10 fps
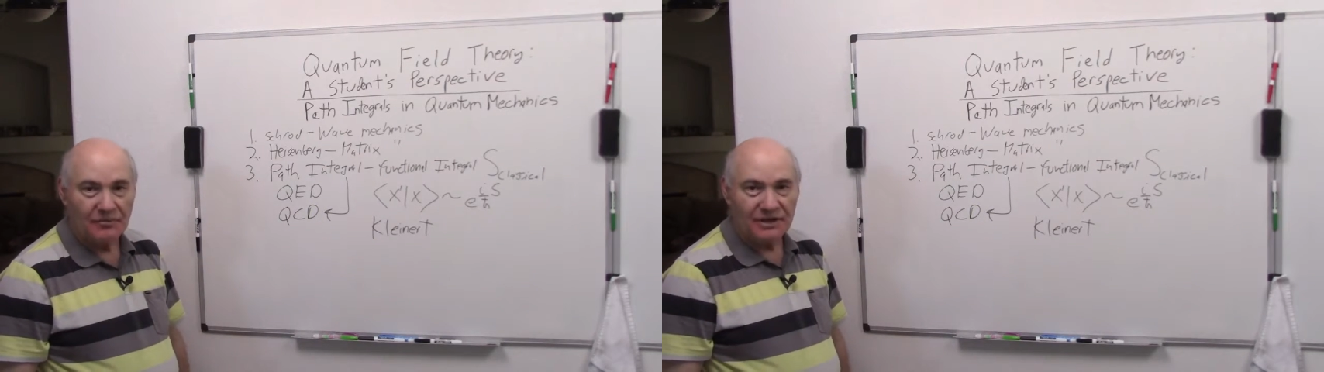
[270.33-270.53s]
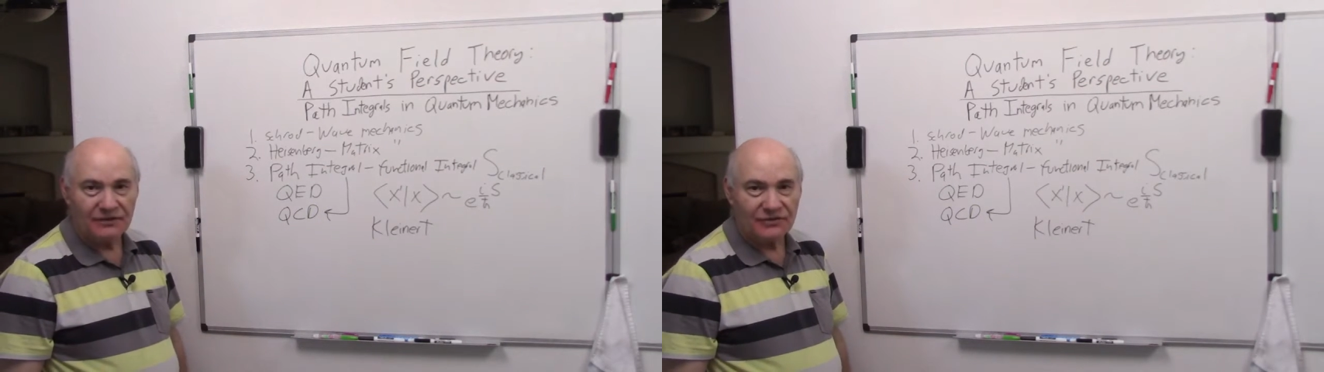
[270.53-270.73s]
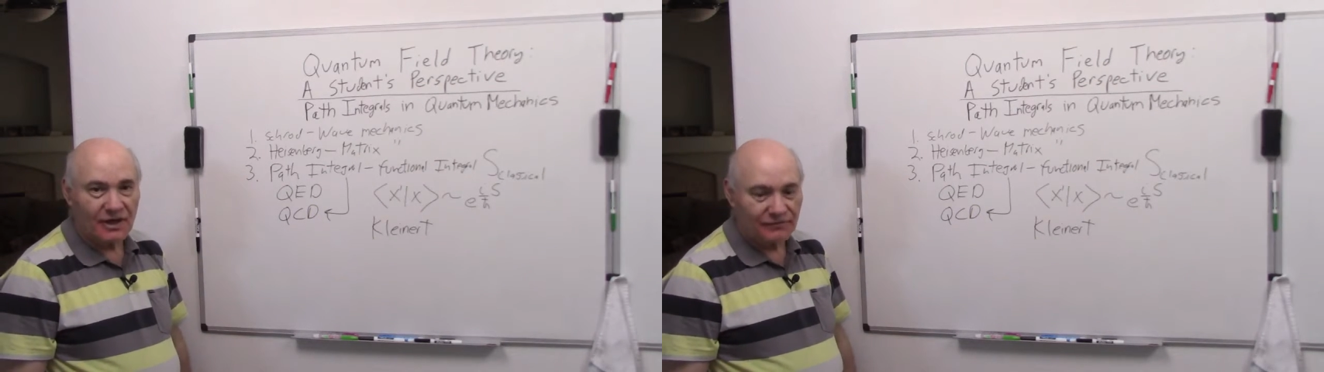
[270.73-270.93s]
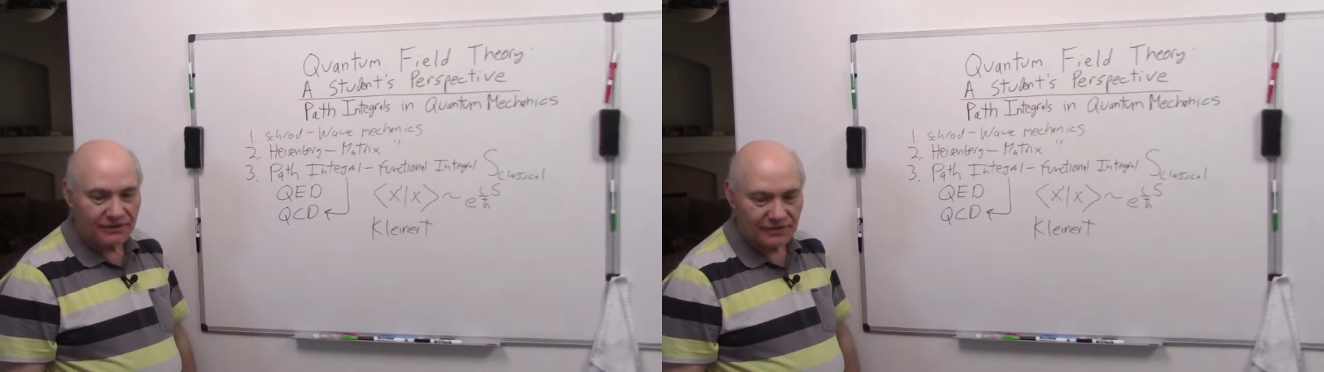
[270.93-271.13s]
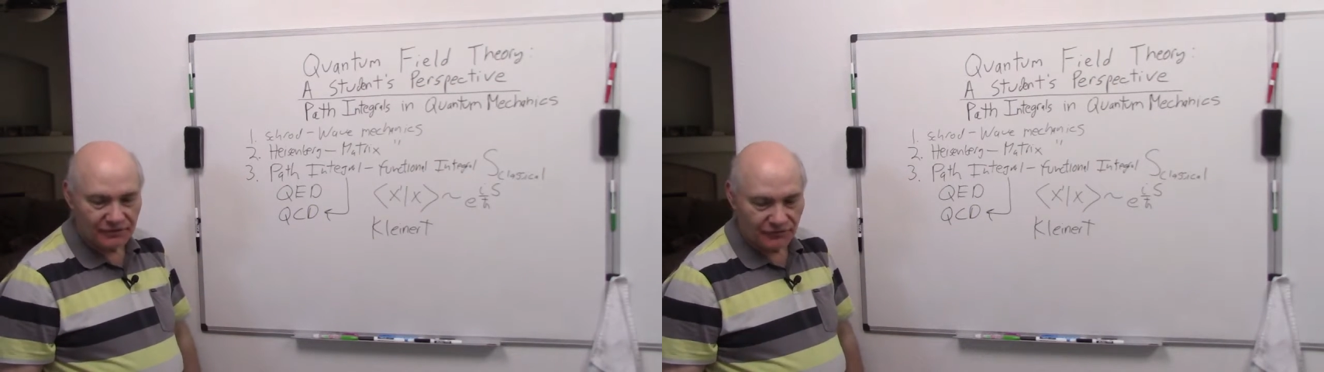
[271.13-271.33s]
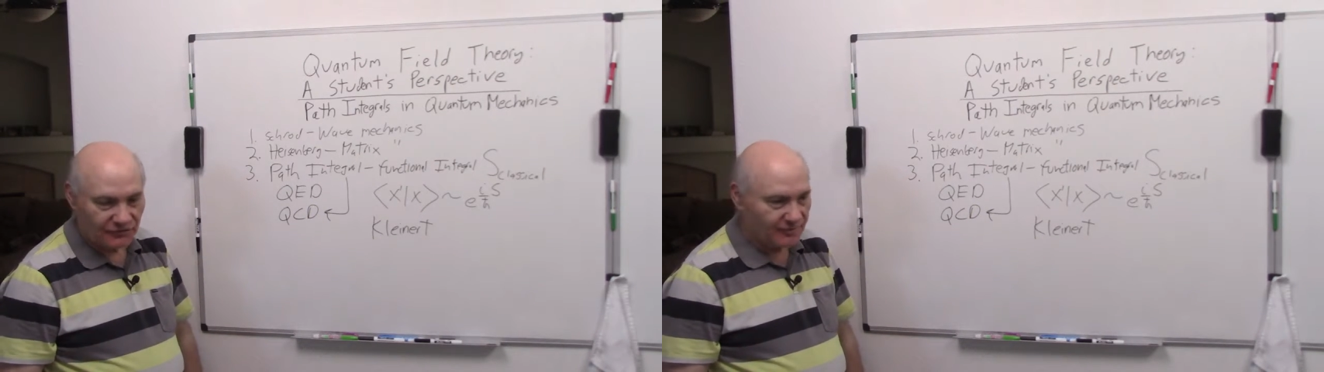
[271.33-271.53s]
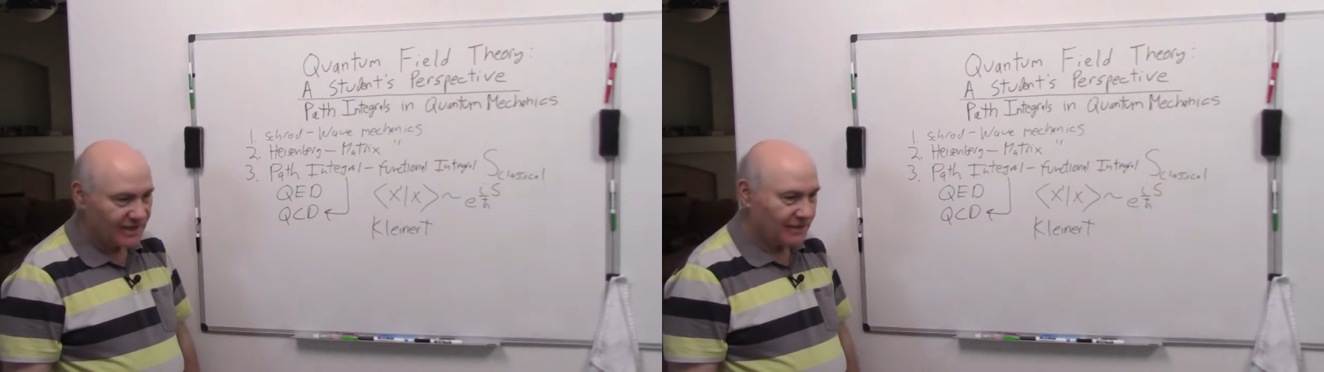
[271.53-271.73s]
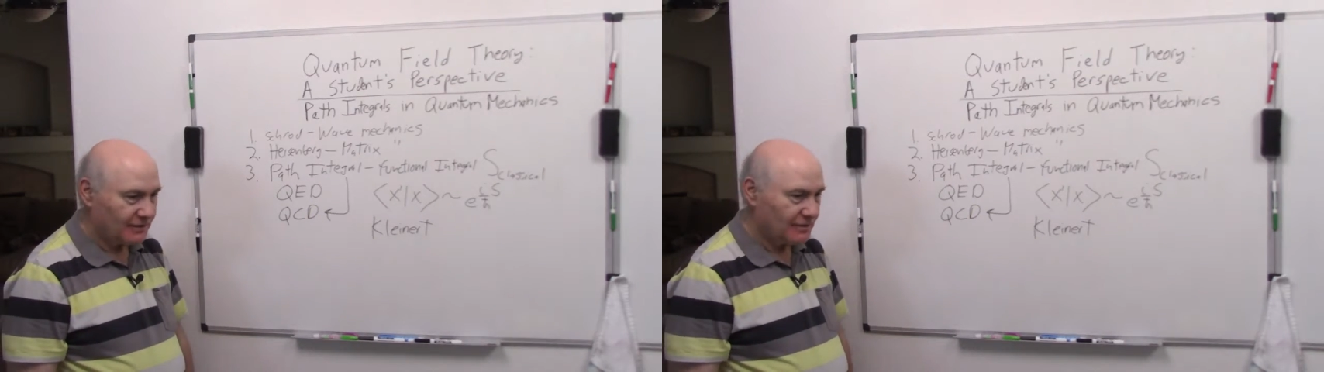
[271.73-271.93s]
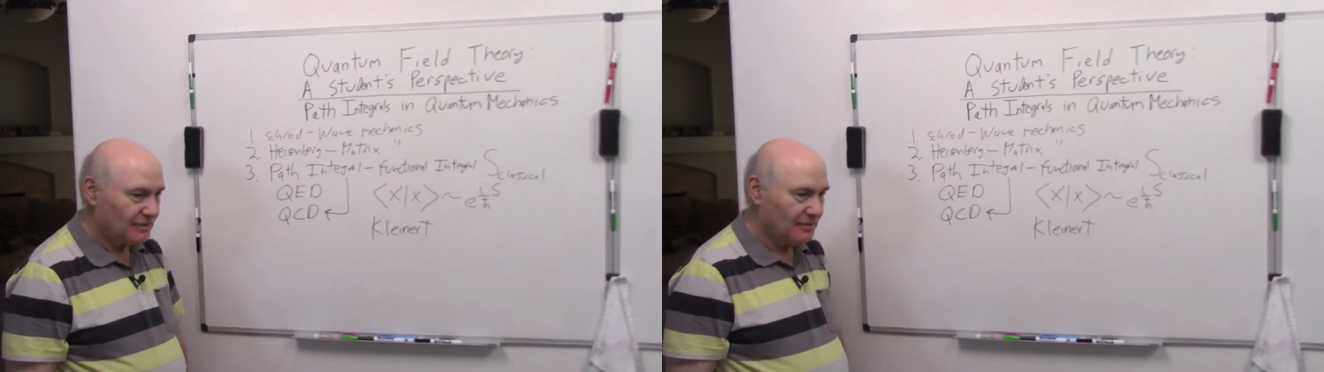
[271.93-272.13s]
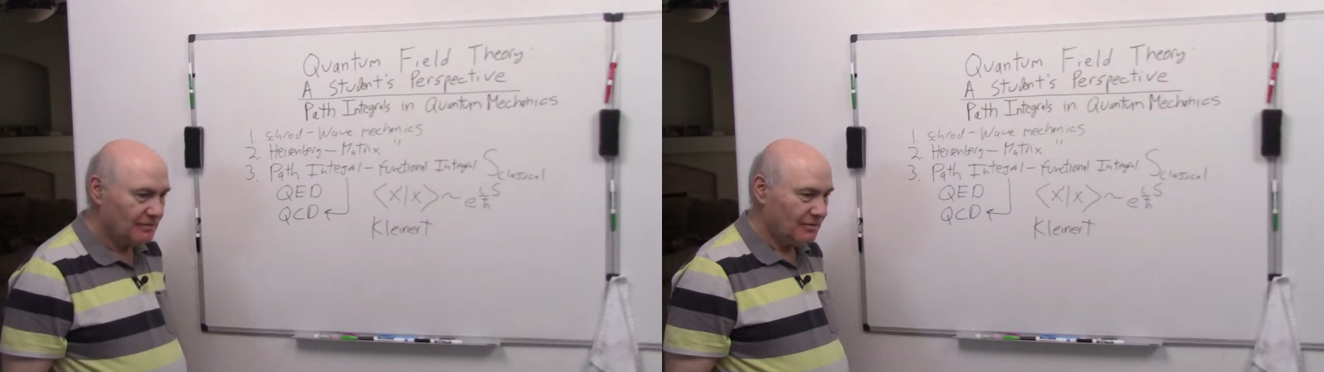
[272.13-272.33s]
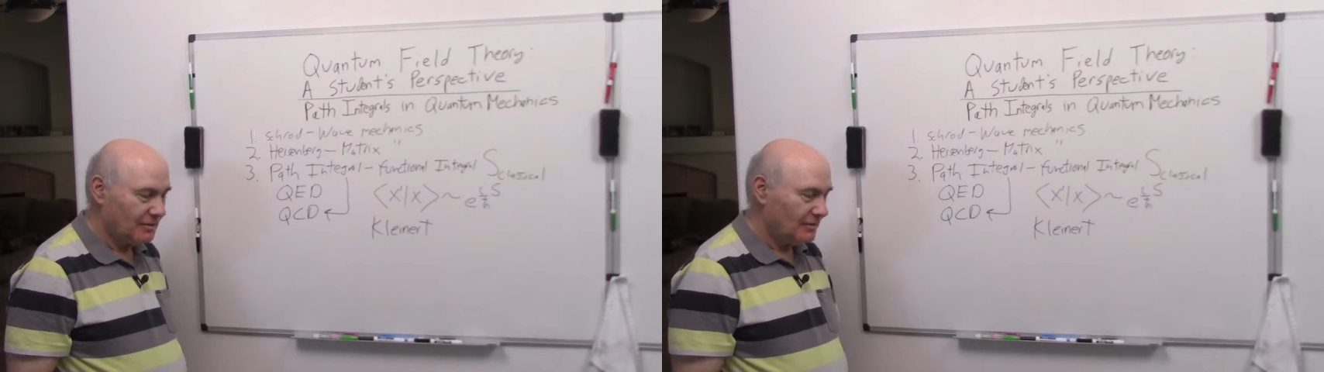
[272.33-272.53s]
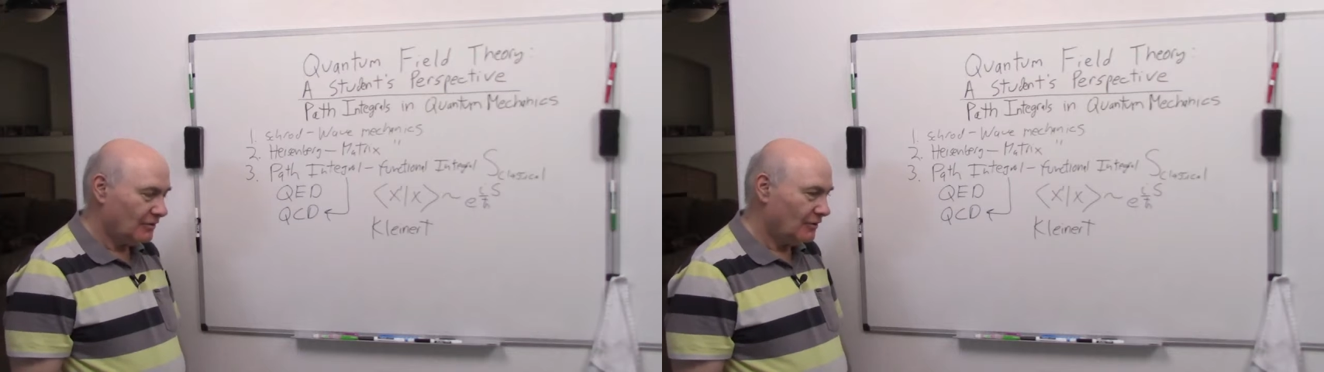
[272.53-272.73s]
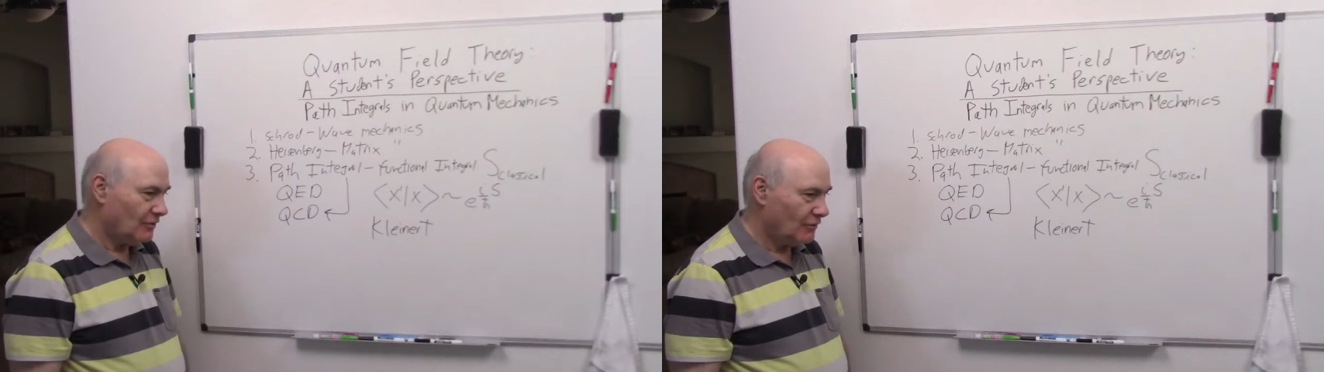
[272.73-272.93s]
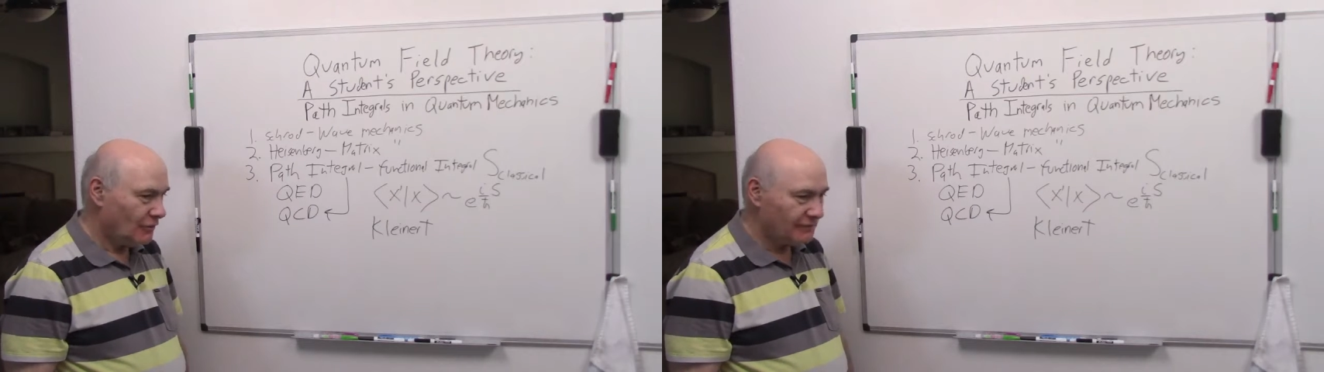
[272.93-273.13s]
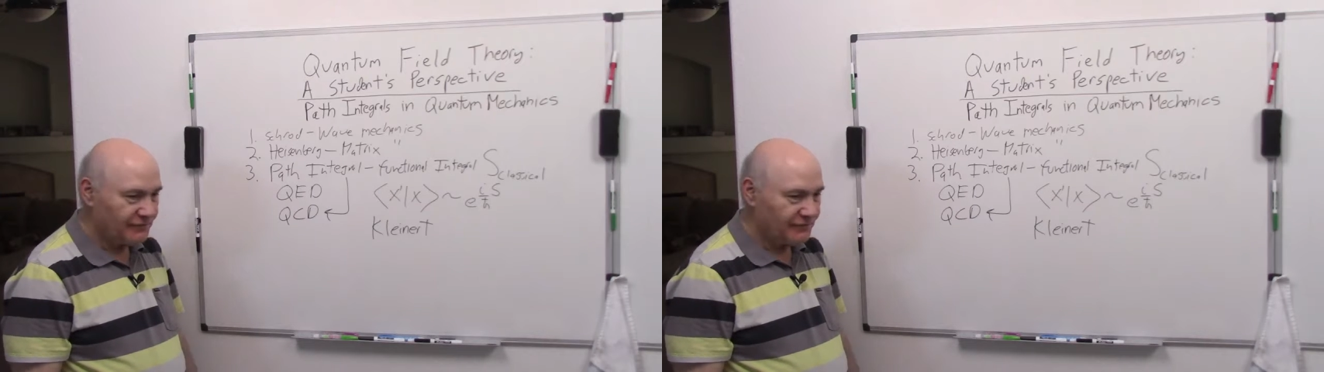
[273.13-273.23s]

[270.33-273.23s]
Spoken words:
But it's covered in just about all